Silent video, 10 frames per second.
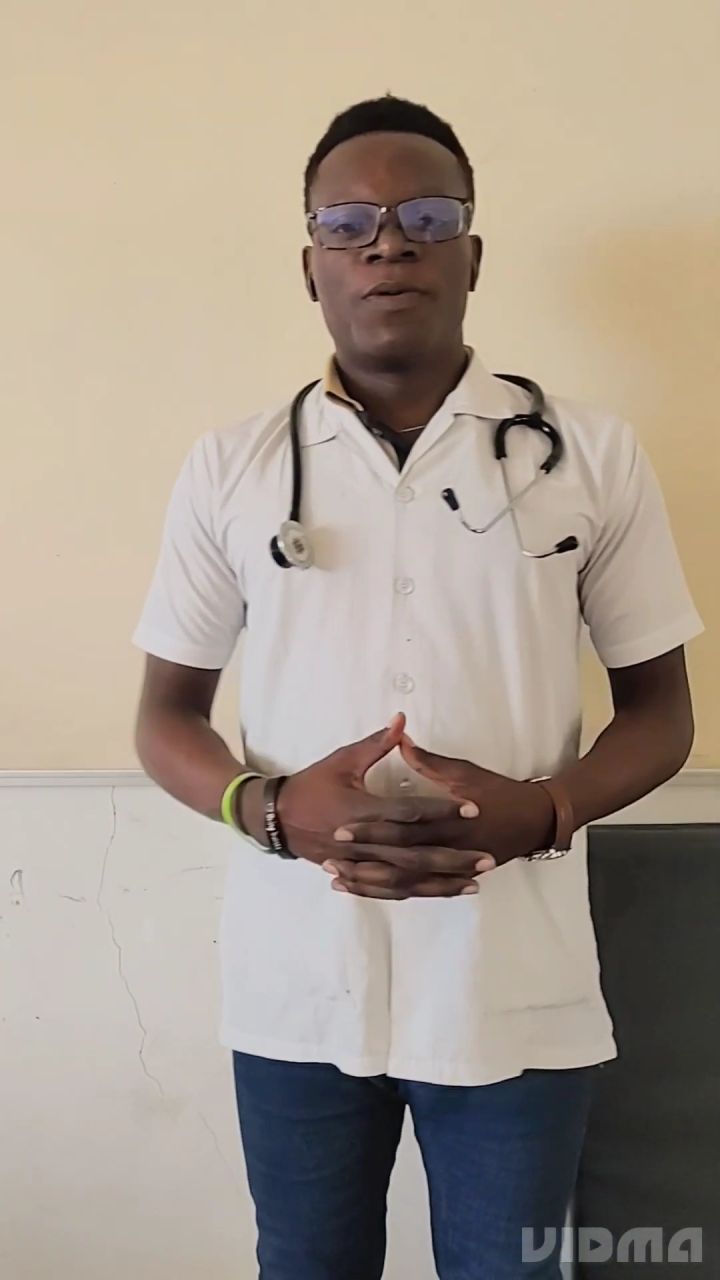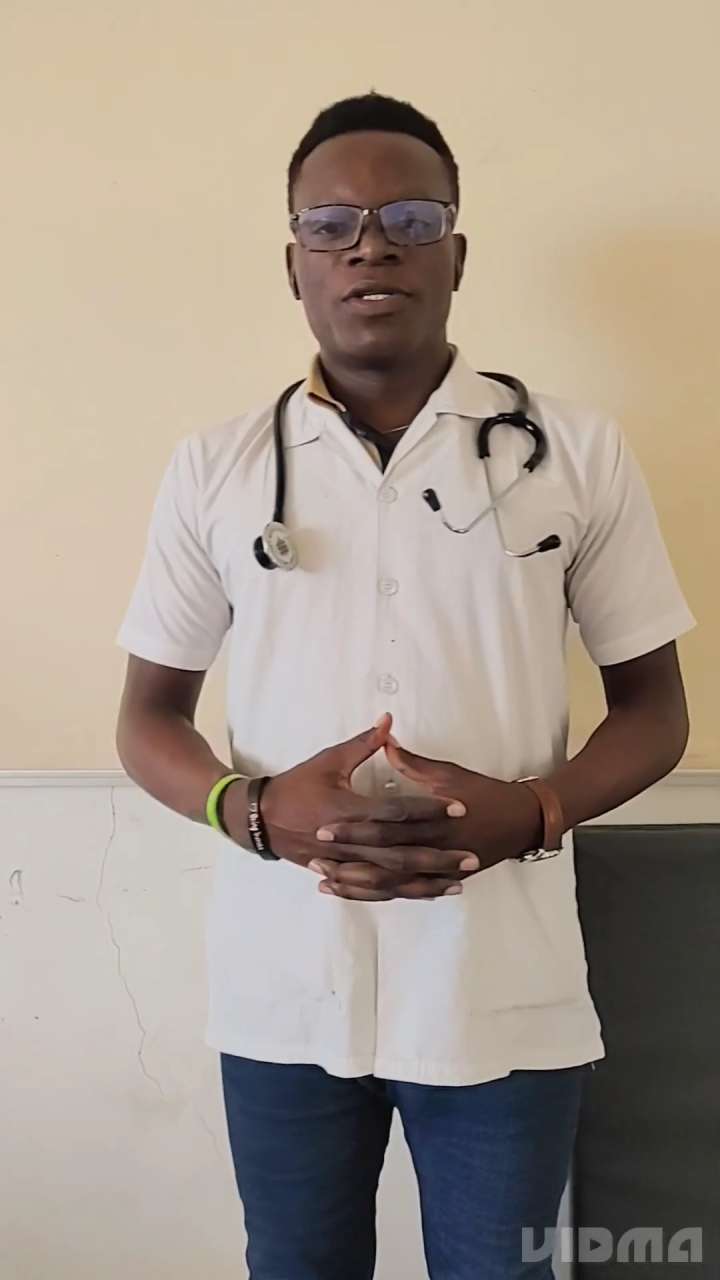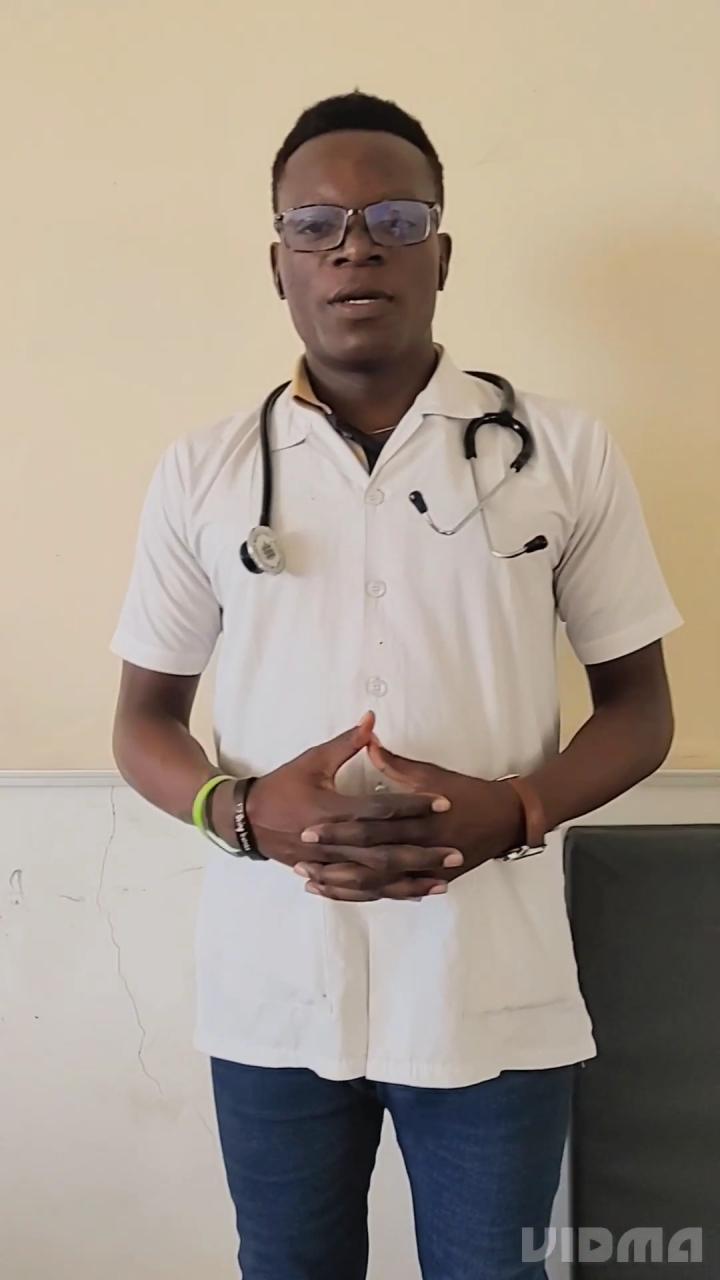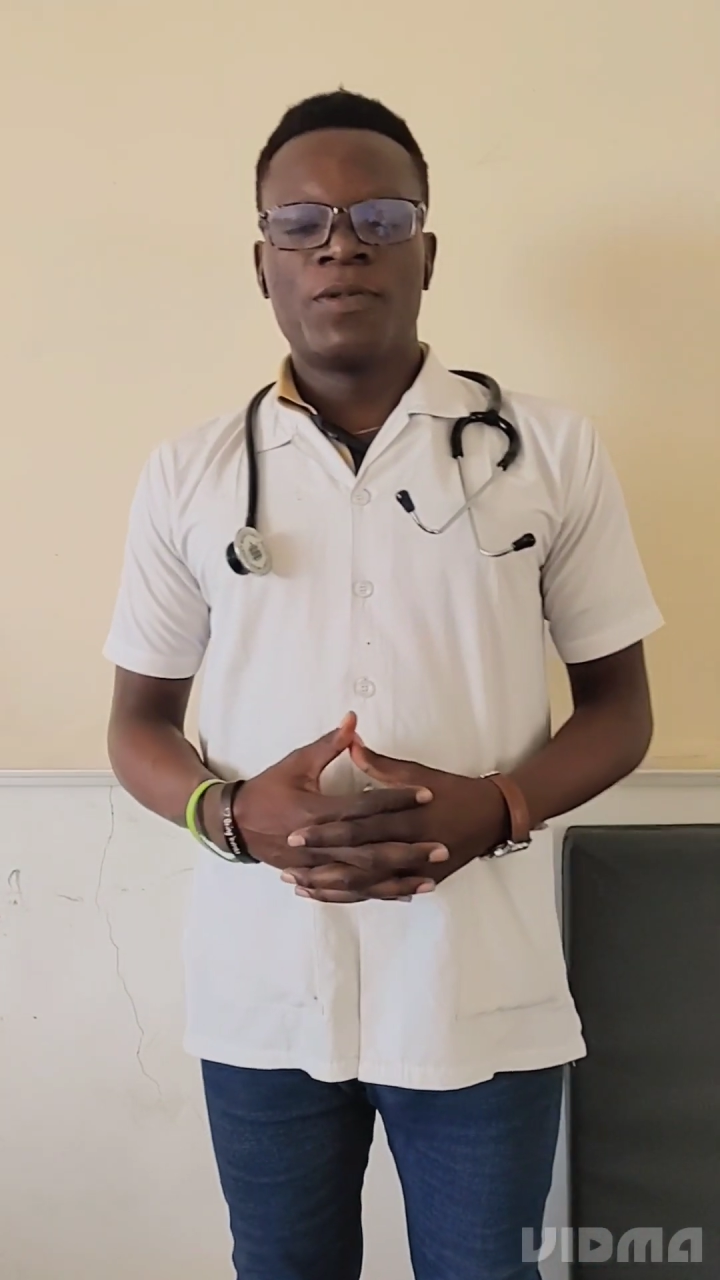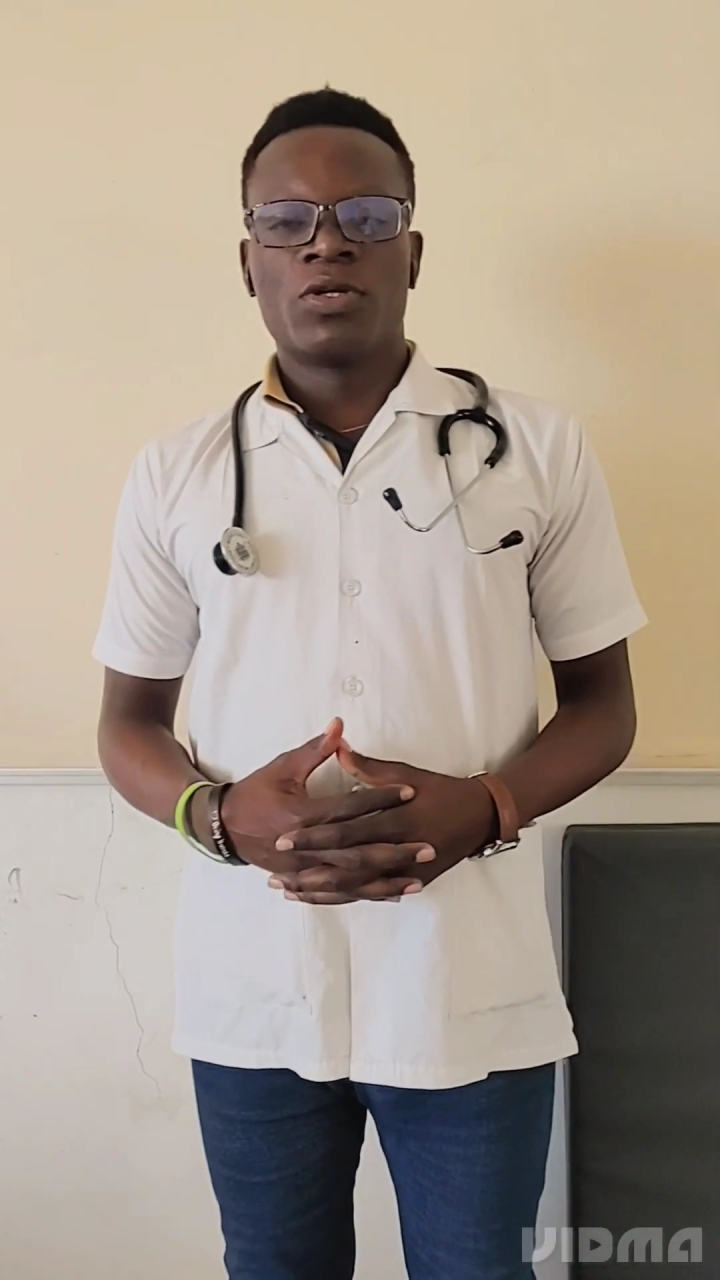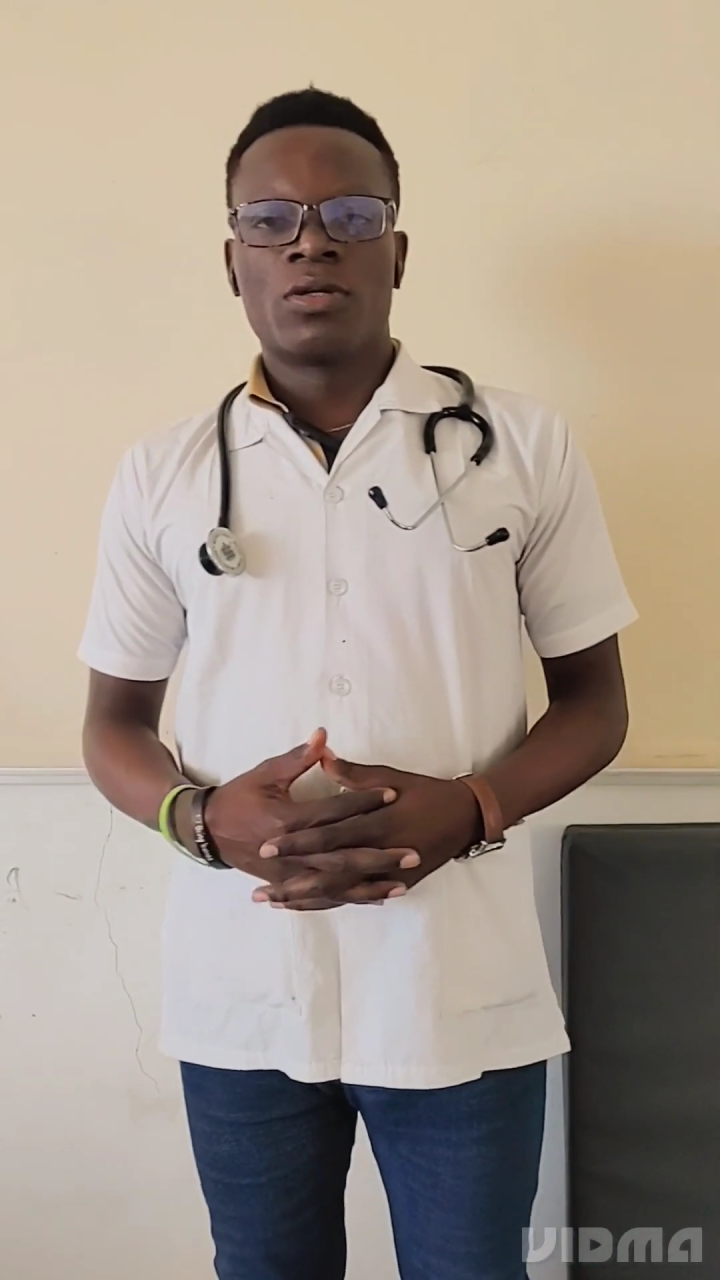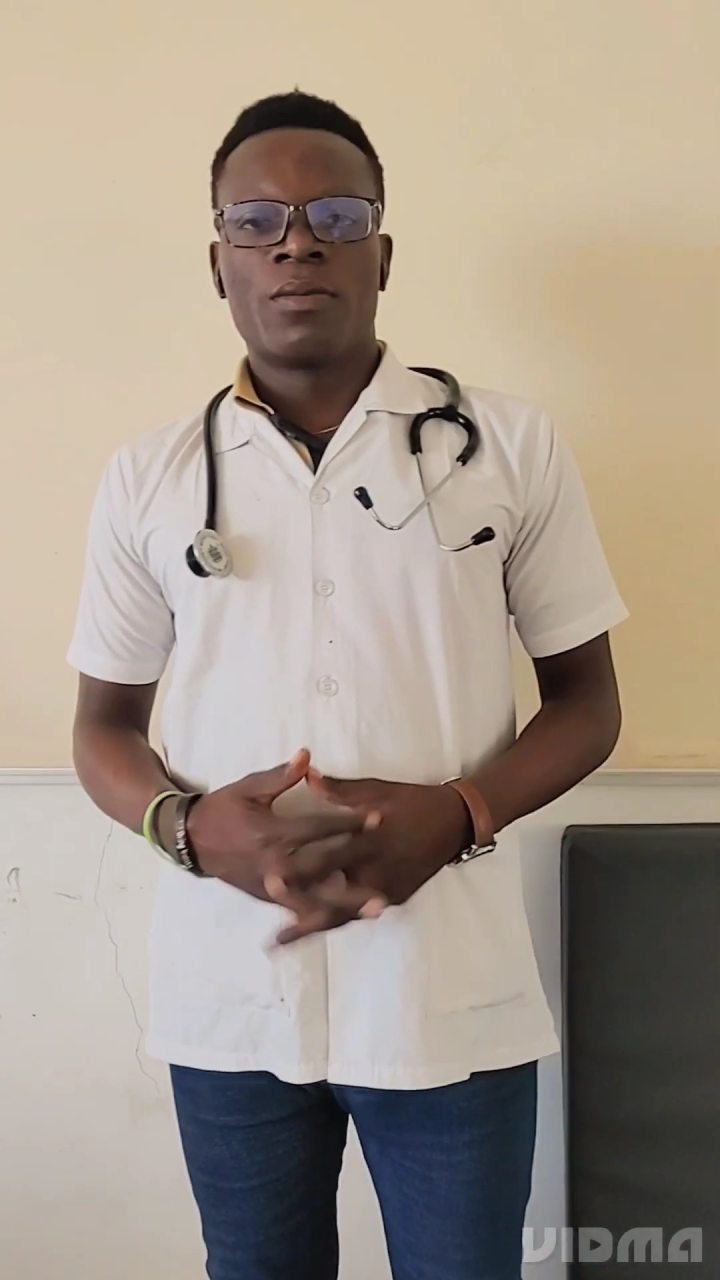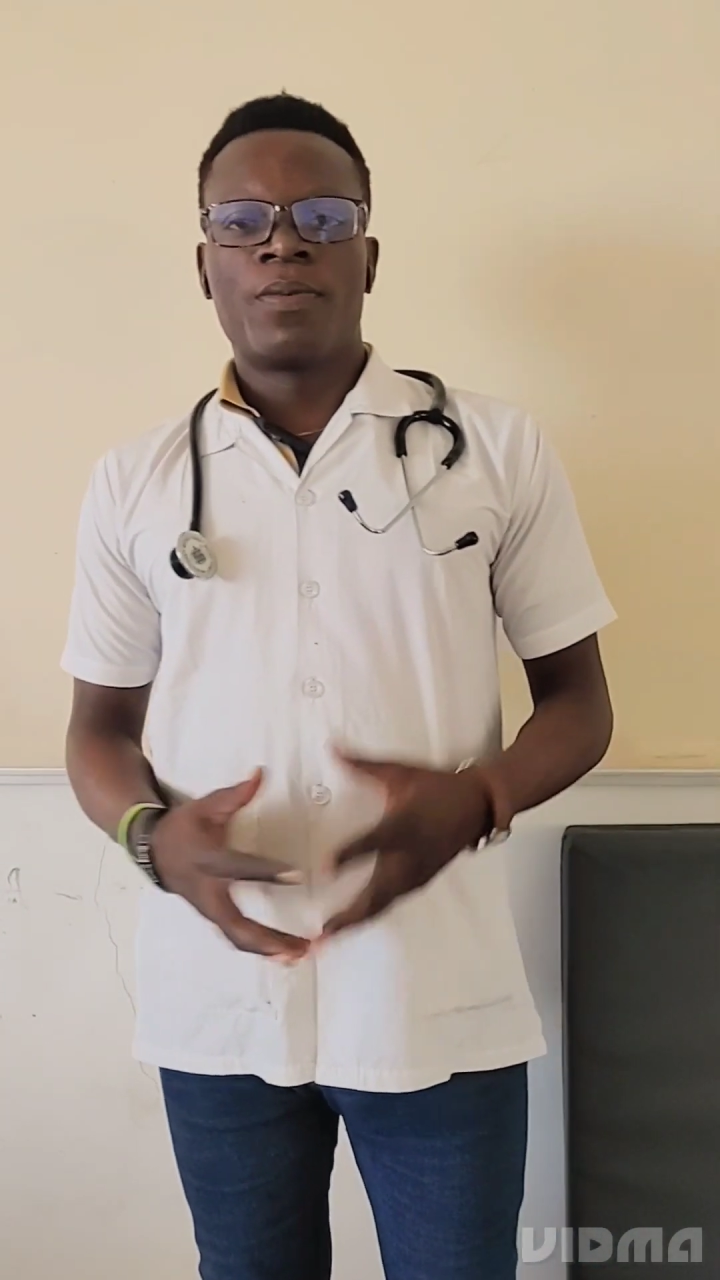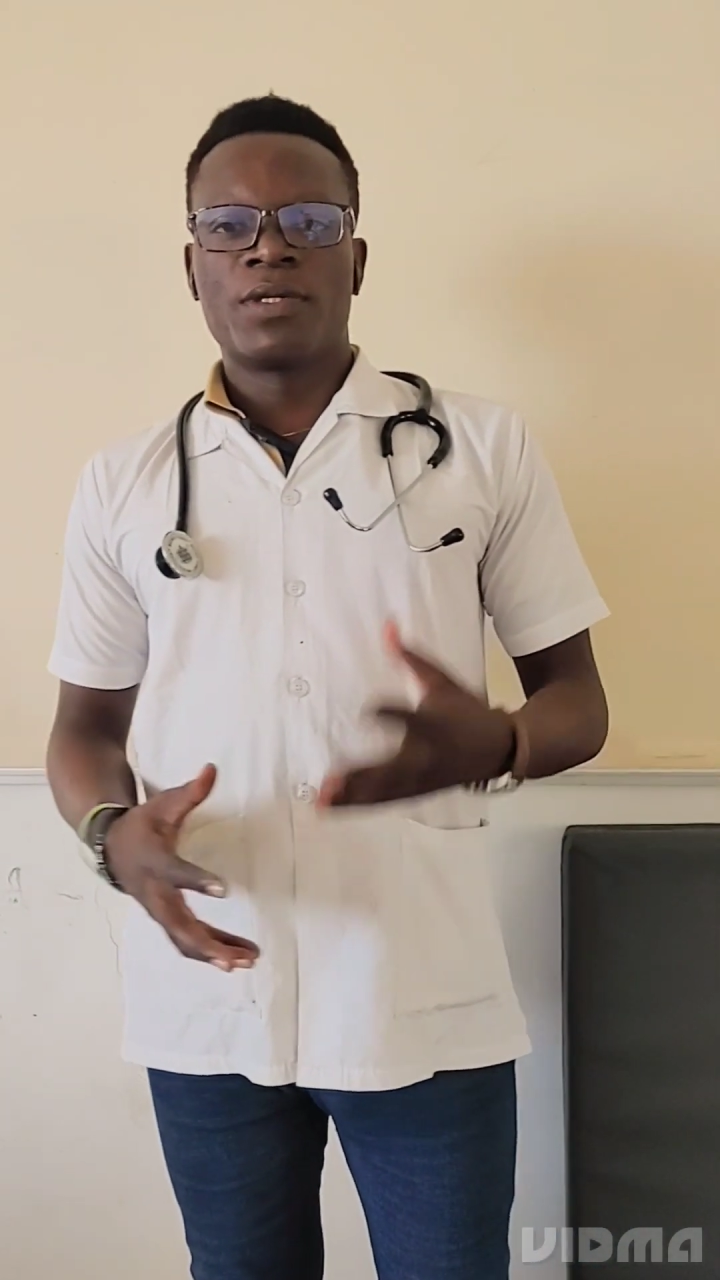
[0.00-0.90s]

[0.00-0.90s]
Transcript: perception?